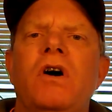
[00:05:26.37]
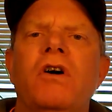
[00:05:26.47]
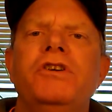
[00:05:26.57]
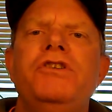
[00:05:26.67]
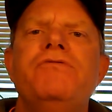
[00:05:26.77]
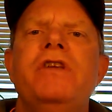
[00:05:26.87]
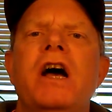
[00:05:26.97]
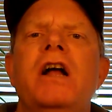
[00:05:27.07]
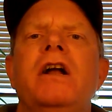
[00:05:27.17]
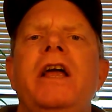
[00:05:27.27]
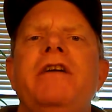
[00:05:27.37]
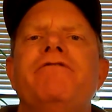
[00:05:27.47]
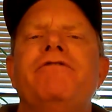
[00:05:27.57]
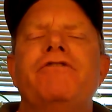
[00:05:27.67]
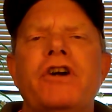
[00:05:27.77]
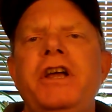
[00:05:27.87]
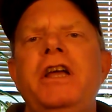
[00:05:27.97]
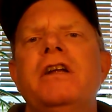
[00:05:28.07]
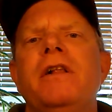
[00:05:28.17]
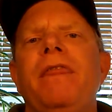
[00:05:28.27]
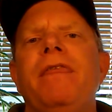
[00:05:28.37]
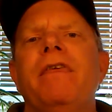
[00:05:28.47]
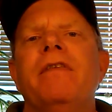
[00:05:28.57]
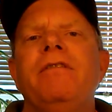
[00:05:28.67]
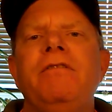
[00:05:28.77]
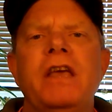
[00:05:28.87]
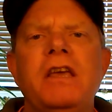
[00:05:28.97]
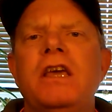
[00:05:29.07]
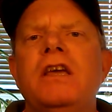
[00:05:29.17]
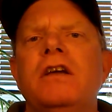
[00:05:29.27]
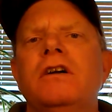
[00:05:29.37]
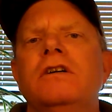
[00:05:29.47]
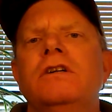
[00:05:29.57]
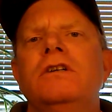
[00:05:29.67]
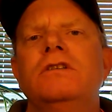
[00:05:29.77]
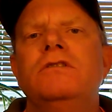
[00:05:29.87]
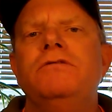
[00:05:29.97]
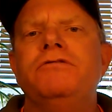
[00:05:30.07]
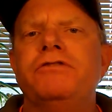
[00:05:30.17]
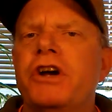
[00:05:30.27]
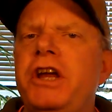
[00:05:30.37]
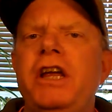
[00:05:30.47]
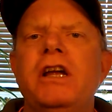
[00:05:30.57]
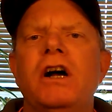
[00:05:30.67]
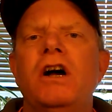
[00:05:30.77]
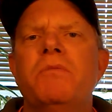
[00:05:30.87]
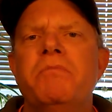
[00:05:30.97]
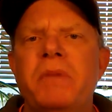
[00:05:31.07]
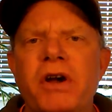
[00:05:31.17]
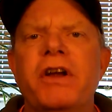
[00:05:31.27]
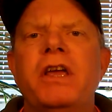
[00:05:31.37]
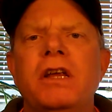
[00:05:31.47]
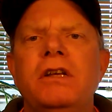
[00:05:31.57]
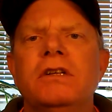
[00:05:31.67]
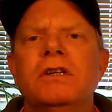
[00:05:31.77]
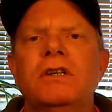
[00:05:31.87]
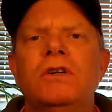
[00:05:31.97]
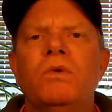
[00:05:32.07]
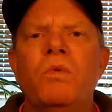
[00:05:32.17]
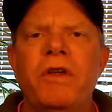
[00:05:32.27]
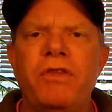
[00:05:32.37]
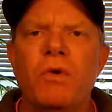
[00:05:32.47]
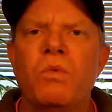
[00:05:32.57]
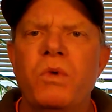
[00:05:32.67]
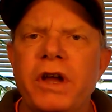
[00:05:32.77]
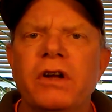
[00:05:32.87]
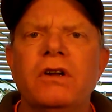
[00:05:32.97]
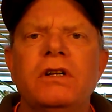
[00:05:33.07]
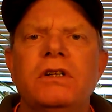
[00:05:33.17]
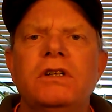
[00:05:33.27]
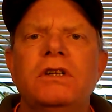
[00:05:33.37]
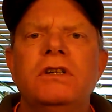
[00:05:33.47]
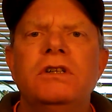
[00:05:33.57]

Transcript: Are you not a free thinking, free American with the will